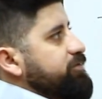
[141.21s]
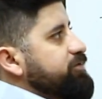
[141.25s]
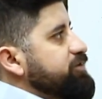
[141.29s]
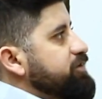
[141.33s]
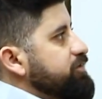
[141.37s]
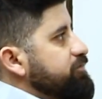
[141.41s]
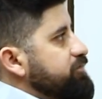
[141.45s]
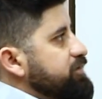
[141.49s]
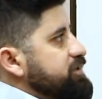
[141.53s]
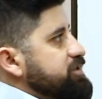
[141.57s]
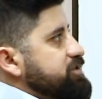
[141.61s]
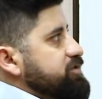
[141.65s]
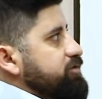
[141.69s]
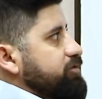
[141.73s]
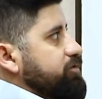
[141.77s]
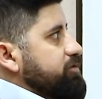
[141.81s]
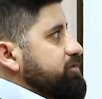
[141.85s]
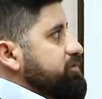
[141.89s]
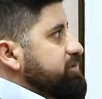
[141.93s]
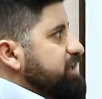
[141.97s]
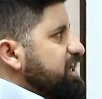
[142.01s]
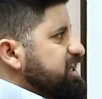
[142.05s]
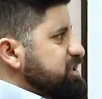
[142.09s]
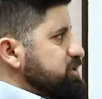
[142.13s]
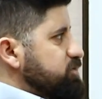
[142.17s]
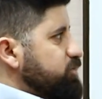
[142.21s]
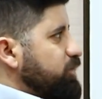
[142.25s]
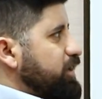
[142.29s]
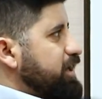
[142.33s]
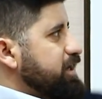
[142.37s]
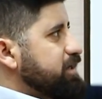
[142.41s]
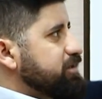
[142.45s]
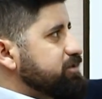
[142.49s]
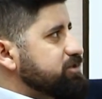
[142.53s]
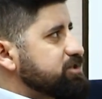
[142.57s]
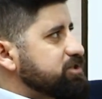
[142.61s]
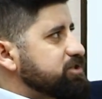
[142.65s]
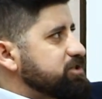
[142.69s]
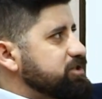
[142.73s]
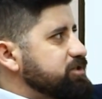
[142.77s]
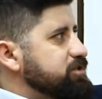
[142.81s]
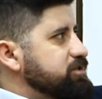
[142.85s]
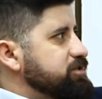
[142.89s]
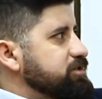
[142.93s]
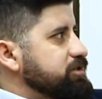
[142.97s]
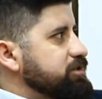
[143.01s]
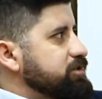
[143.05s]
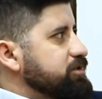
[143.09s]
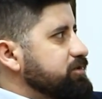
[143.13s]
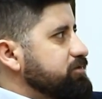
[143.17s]
divisor that's why
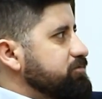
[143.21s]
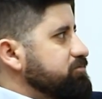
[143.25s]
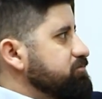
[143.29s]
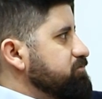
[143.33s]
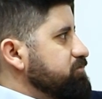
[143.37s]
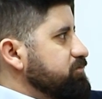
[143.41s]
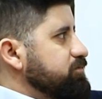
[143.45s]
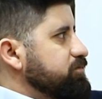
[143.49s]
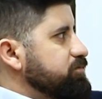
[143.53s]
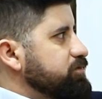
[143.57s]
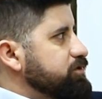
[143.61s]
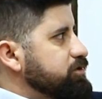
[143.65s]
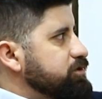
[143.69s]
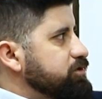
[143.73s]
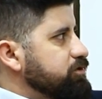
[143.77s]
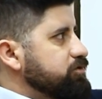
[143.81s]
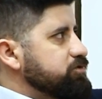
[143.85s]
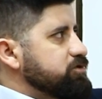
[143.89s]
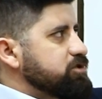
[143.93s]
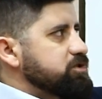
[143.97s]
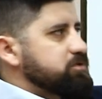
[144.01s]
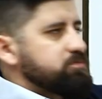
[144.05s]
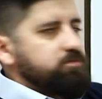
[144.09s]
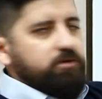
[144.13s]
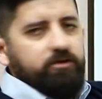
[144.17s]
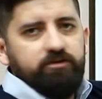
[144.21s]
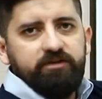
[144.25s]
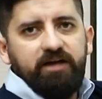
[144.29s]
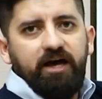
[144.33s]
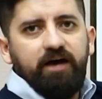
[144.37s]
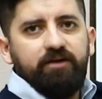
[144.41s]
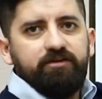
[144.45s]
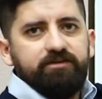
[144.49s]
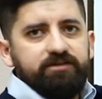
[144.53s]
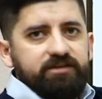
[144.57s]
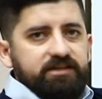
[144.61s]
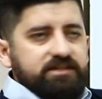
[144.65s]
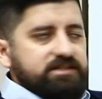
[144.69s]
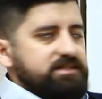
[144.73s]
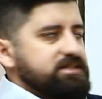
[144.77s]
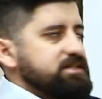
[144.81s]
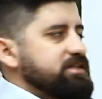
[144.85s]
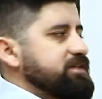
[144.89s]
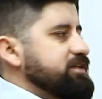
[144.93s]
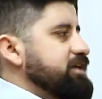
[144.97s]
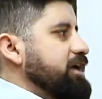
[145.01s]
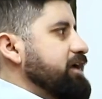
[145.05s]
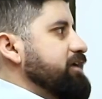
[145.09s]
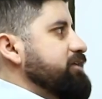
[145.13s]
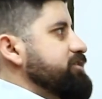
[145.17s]
just uh, don't just bog down in these
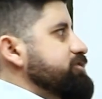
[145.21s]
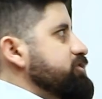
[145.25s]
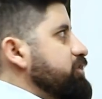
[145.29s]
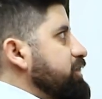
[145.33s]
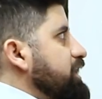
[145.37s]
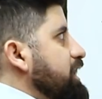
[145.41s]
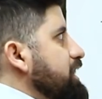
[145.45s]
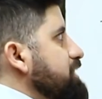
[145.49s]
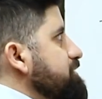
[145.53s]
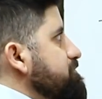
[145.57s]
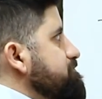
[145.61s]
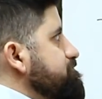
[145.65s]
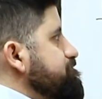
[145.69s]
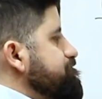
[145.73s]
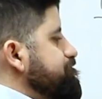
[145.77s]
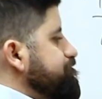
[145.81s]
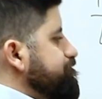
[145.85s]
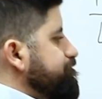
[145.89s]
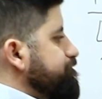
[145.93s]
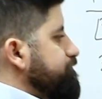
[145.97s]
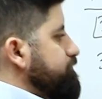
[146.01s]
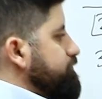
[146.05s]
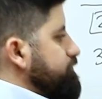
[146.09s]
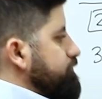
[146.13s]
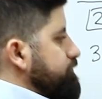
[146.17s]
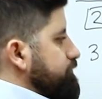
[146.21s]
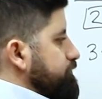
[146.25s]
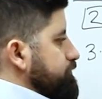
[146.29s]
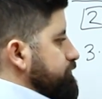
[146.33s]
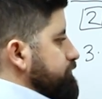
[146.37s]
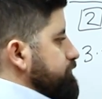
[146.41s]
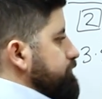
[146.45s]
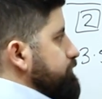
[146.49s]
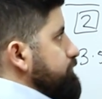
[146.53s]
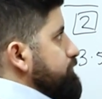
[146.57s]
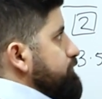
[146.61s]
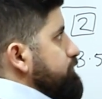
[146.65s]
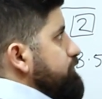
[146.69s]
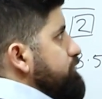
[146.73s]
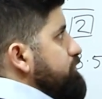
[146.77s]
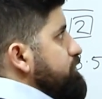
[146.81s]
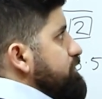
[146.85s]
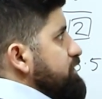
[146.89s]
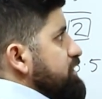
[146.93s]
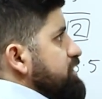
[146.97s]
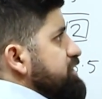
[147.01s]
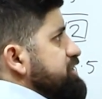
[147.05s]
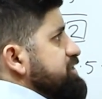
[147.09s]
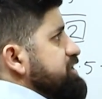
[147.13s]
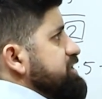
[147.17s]
details okay
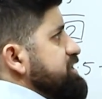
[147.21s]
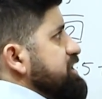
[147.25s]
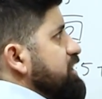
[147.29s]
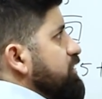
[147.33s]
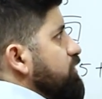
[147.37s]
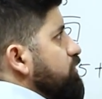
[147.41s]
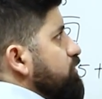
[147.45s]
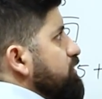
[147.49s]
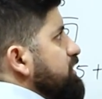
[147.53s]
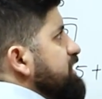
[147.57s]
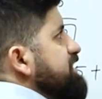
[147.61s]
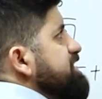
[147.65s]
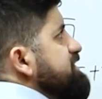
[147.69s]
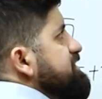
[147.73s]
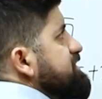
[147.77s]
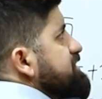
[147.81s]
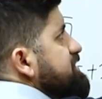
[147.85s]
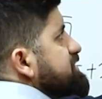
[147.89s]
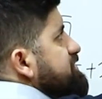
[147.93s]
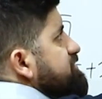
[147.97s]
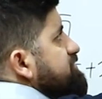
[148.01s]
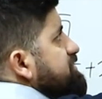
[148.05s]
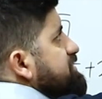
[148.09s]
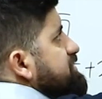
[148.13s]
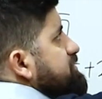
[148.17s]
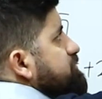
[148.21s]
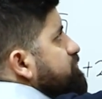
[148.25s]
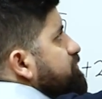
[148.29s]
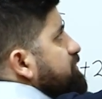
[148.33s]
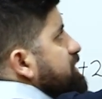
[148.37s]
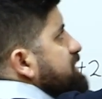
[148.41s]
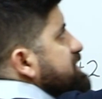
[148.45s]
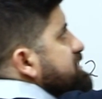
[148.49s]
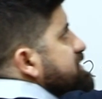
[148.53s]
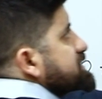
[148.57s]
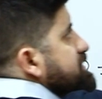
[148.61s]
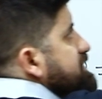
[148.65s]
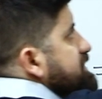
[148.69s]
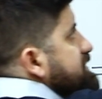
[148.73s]
so let's just express